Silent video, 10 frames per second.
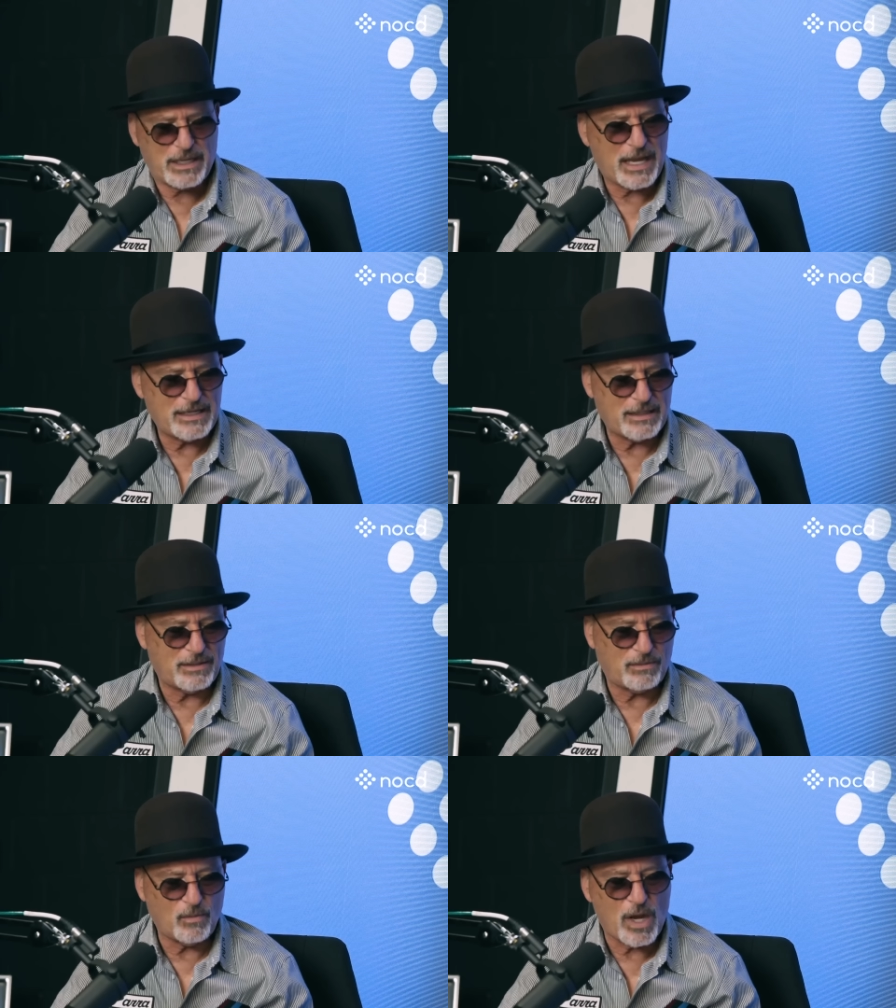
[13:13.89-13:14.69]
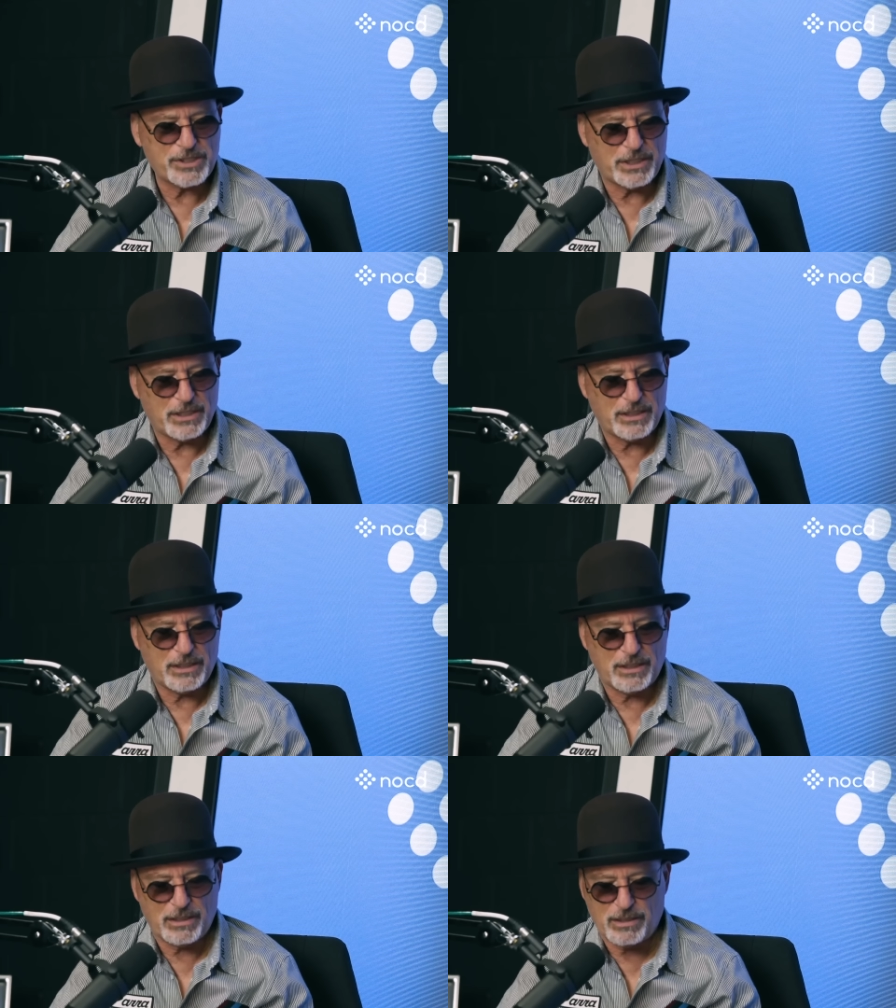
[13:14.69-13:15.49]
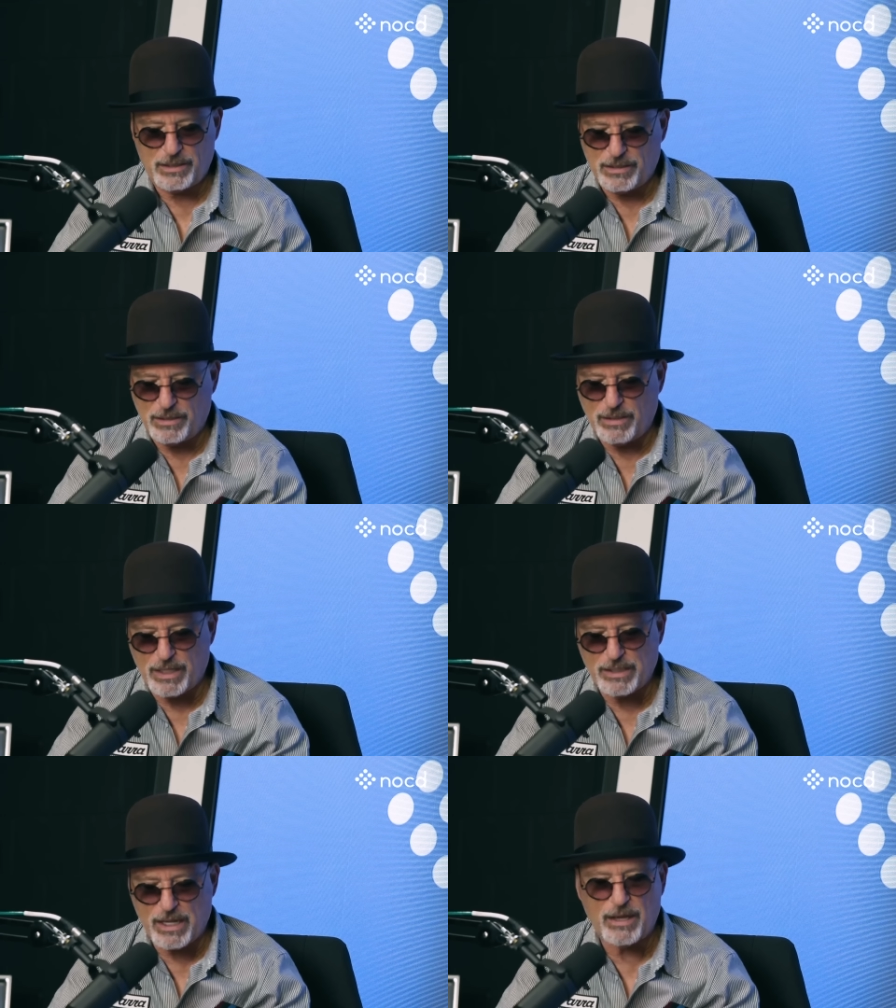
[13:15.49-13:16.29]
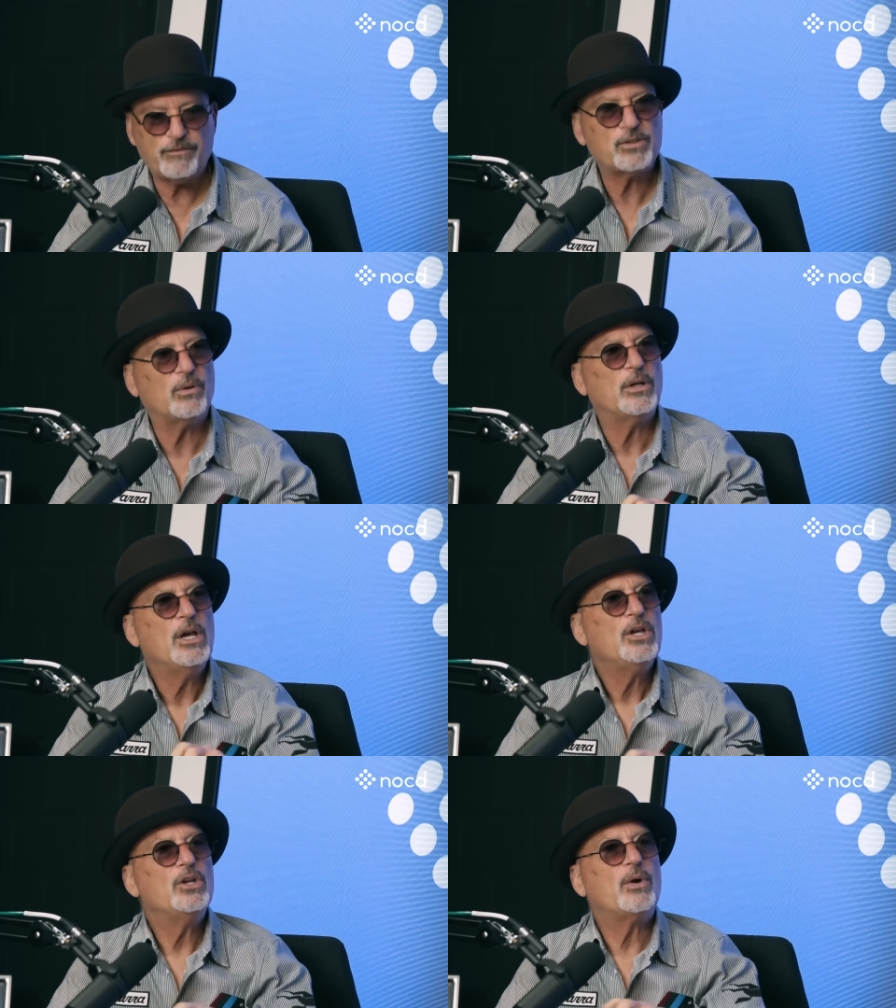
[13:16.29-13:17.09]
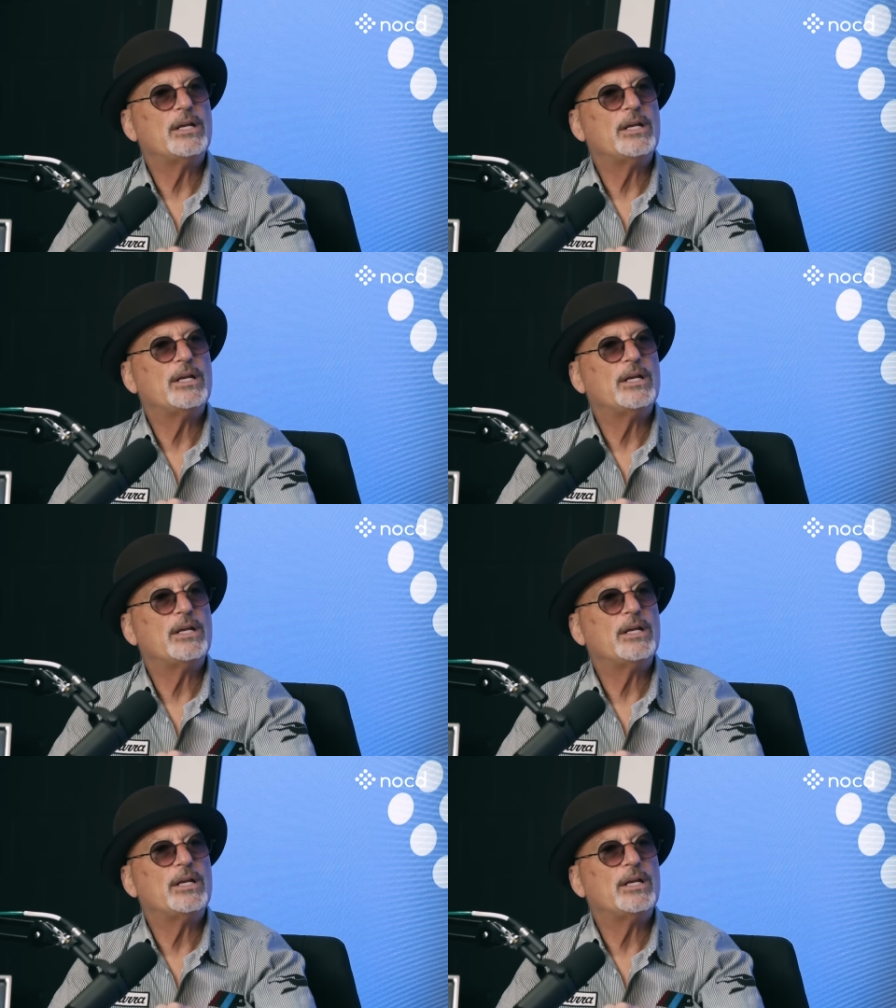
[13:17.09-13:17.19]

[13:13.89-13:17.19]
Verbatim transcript: I didn't wash it enough, so yeah. you know, I